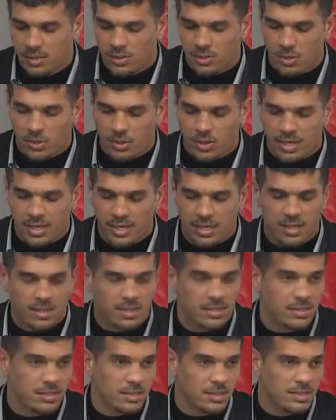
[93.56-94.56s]
Turkey,
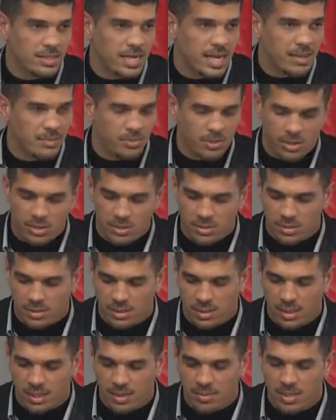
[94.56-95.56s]
Cyprus,
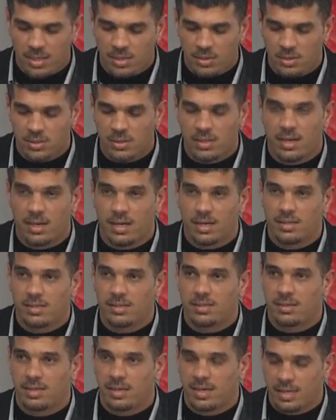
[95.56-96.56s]
Lebanon, and
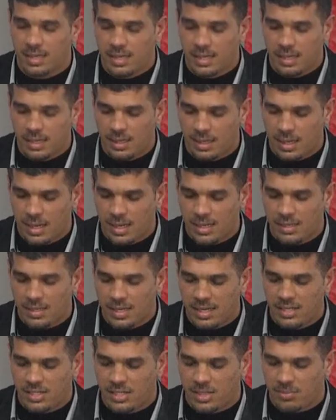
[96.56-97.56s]
Israel, and
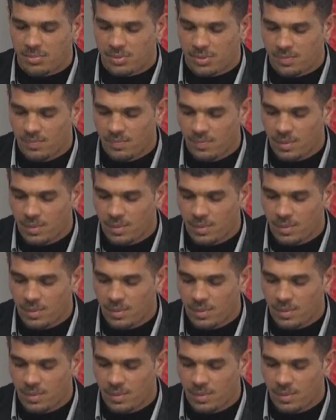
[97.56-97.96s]
Egypt.